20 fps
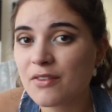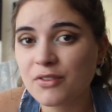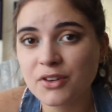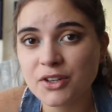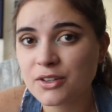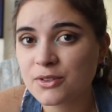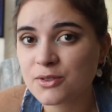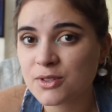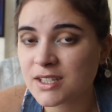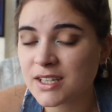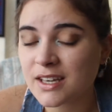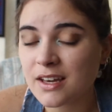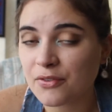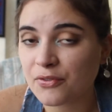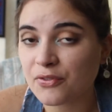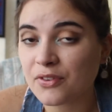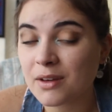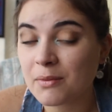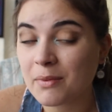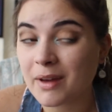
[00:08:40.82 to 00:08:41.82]
you see a
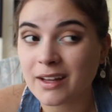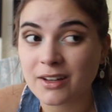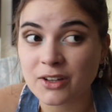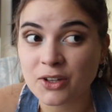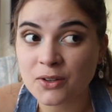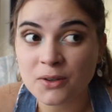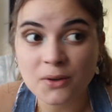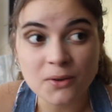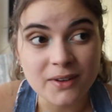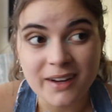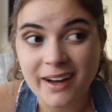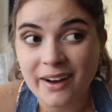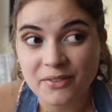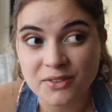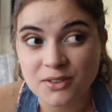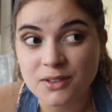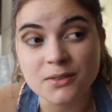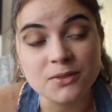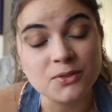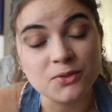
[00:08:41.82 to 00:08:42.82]
female, you don't have
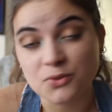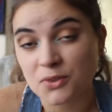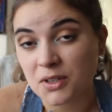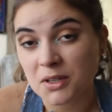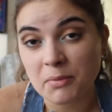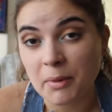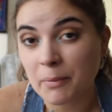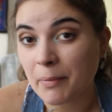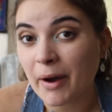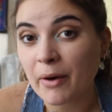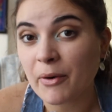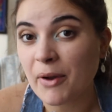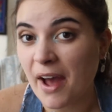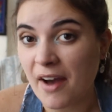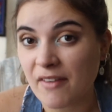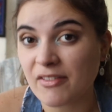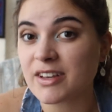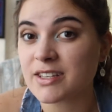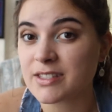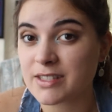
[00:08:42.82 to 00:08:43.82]
to dream about
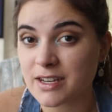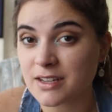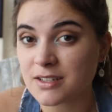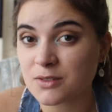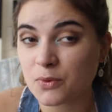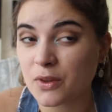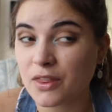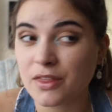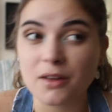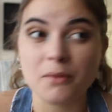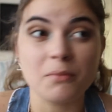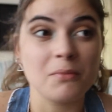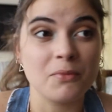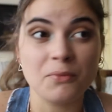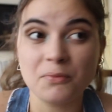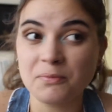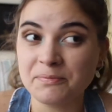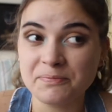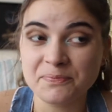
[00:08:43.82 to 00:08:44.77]
having sex with them.